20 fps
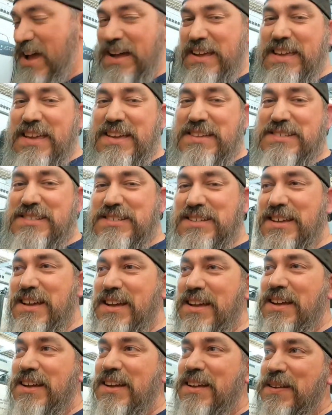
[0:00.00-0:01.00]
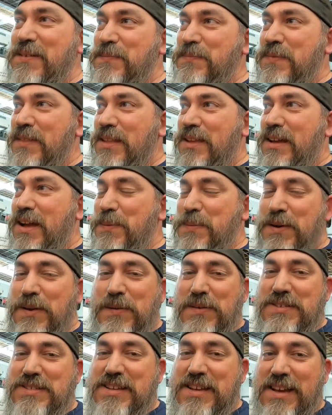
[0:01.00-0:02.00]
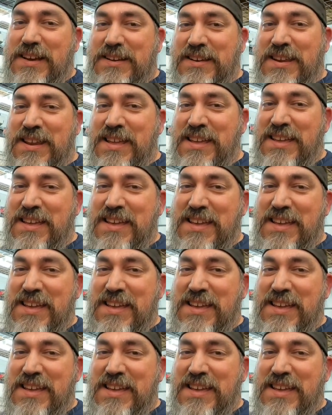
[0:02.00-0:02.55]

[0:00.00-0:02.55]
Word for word: I guess uh, I'm gonna go inside and